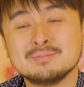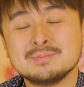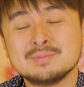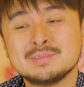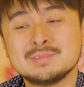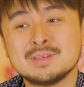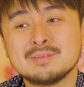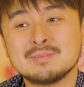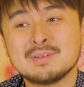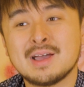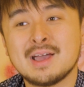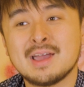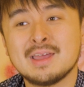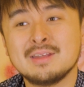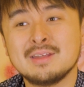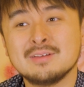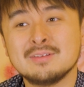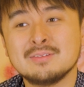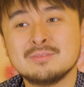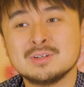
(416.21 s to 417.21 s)
some
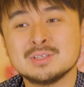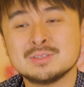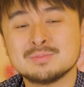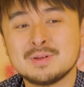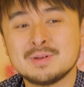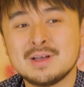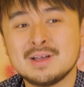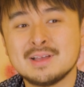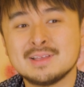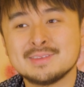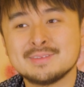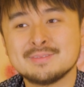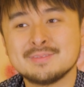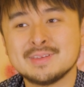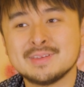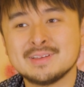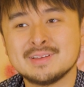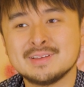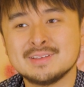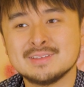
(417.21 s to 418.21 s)
kind of response
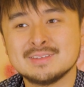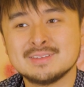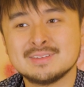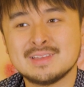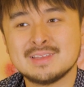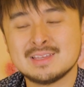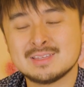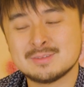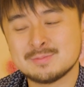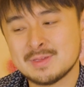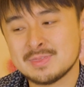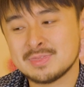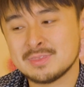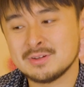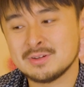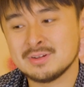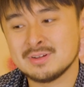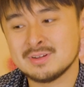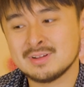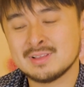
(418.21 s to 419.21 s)
because they spent
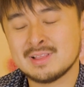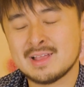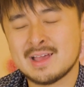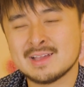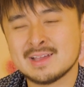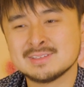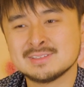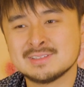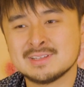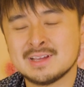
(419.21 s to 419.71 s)
their class